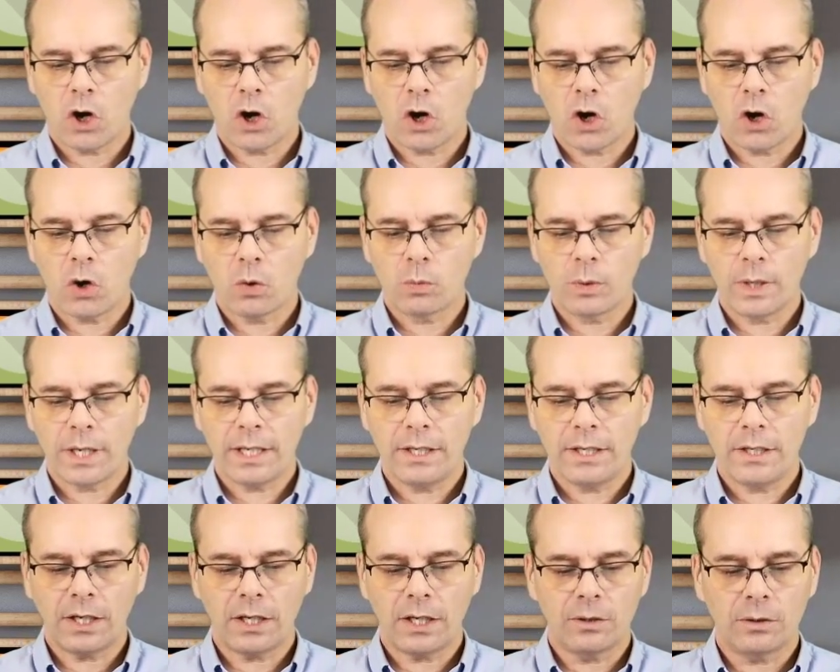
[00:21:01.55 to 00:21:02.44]
already
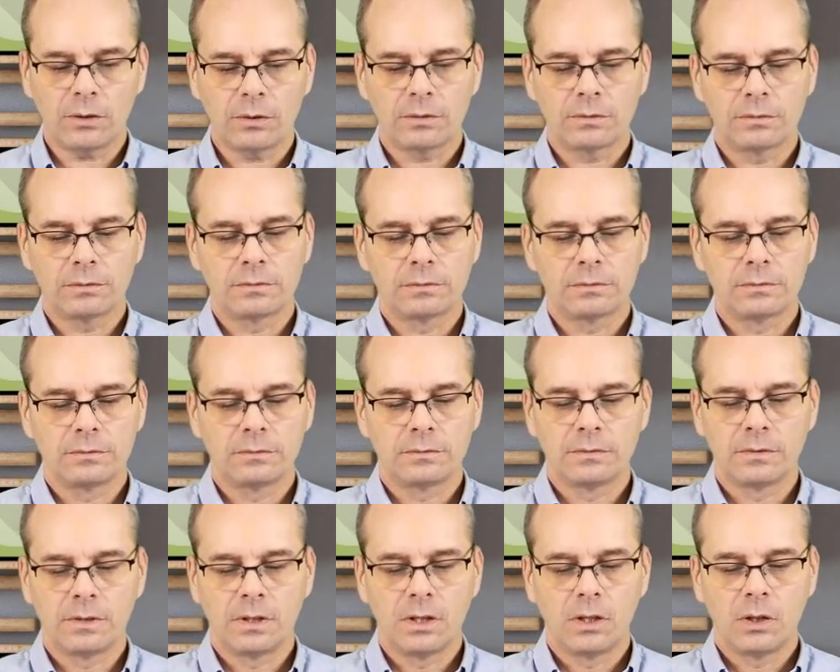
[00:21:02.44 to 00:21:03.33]
know
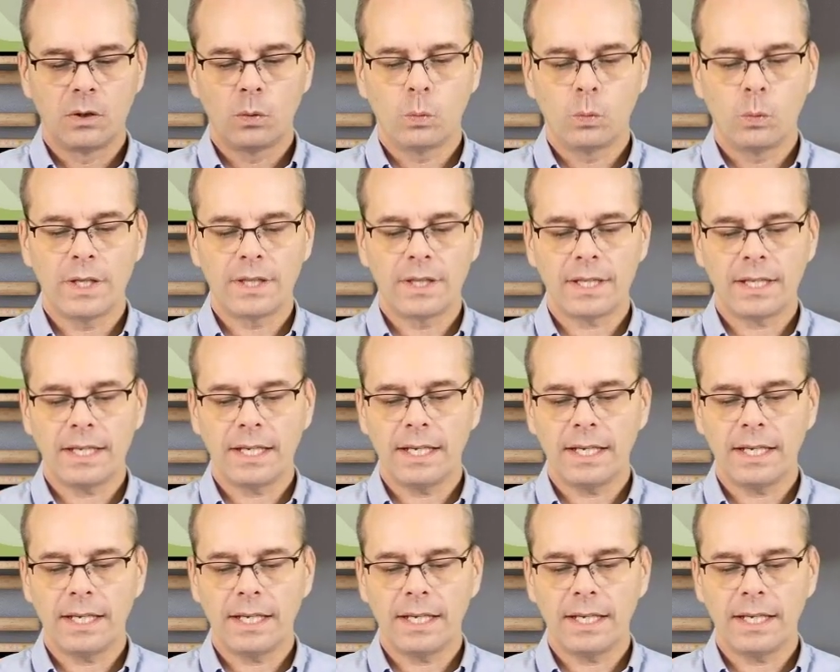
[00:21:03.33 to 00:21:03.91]
with